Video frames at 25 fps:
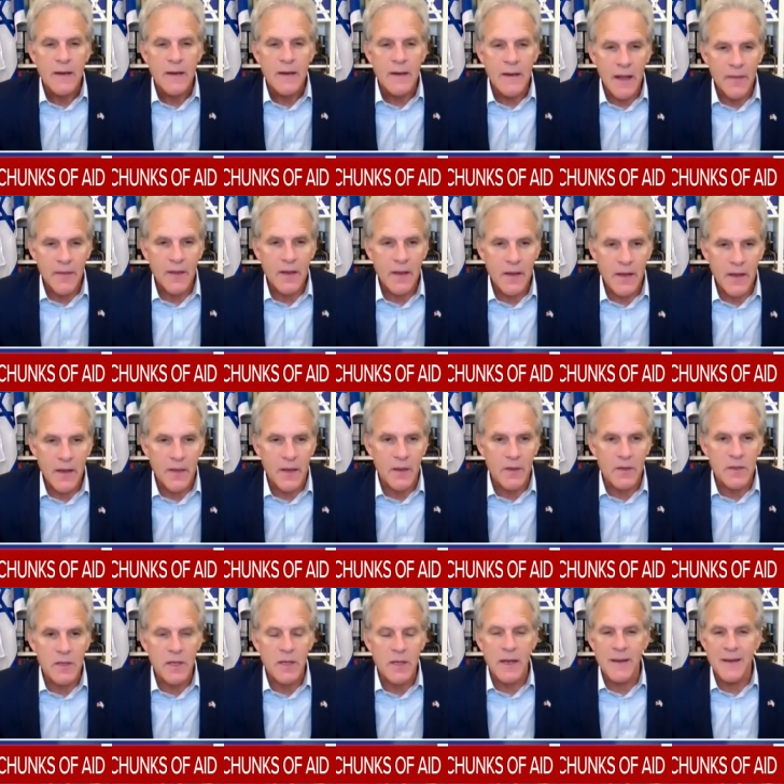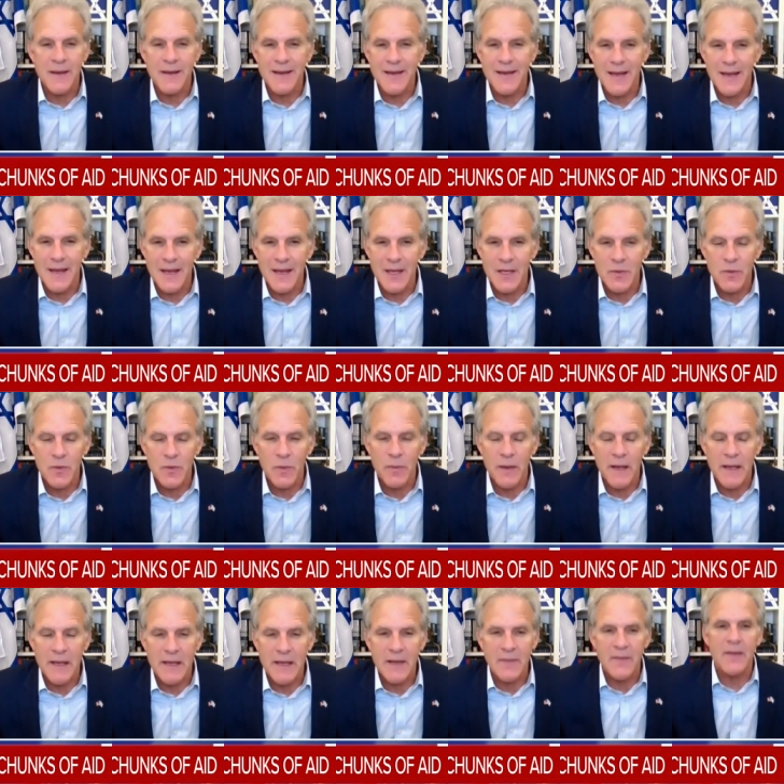Nothing. In Israel,
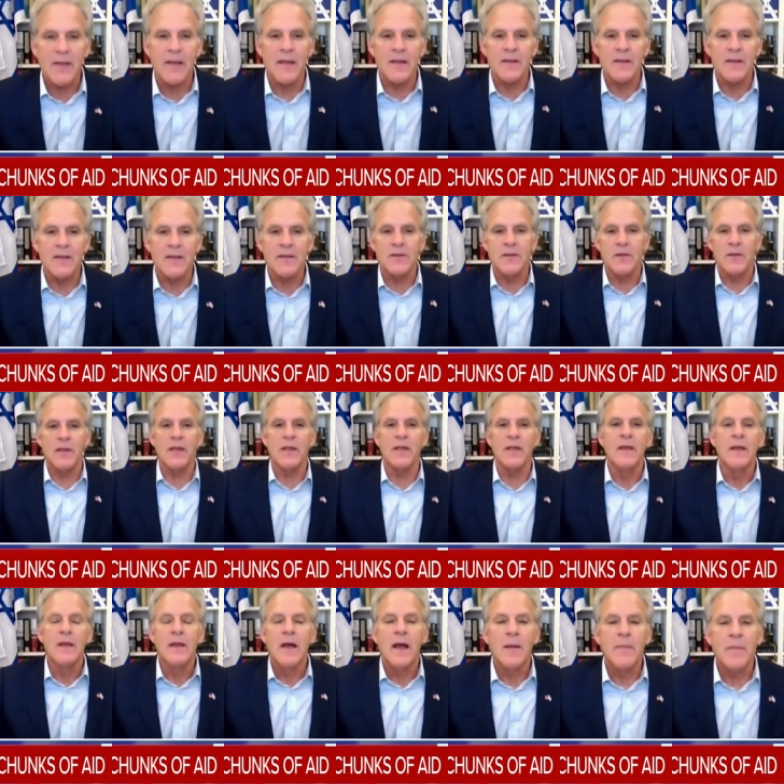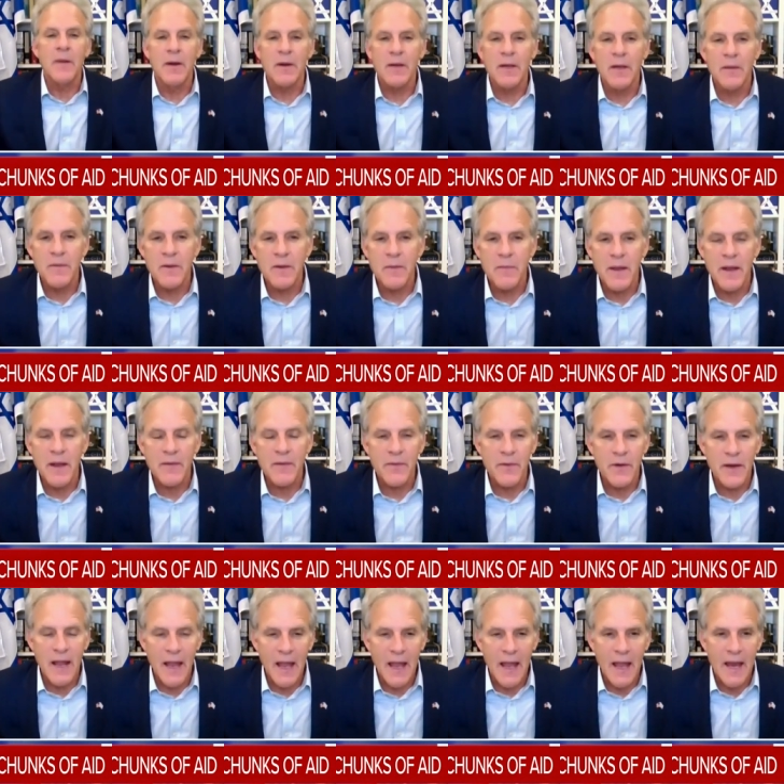by giving in to the American demand
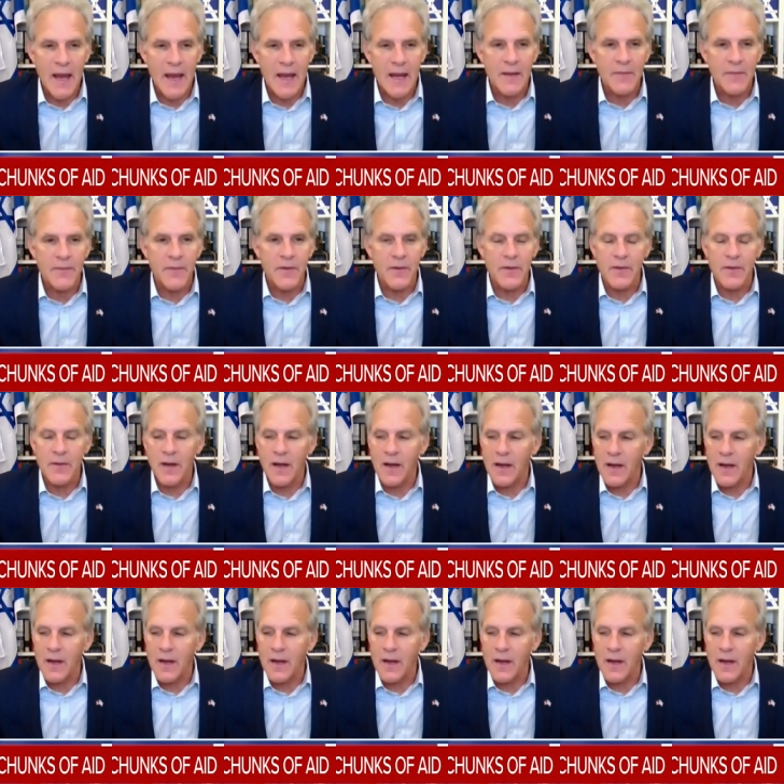for aid for